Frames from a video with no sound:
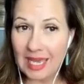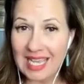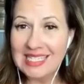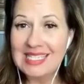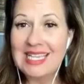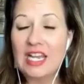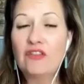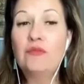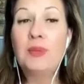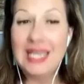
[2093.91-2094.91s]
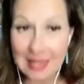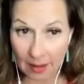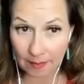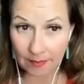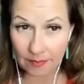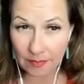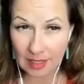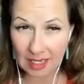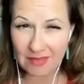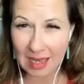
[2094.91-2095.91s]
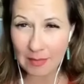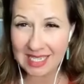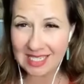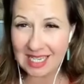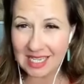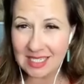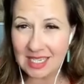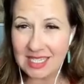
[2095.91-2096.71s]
instead of be them, if that makes sense.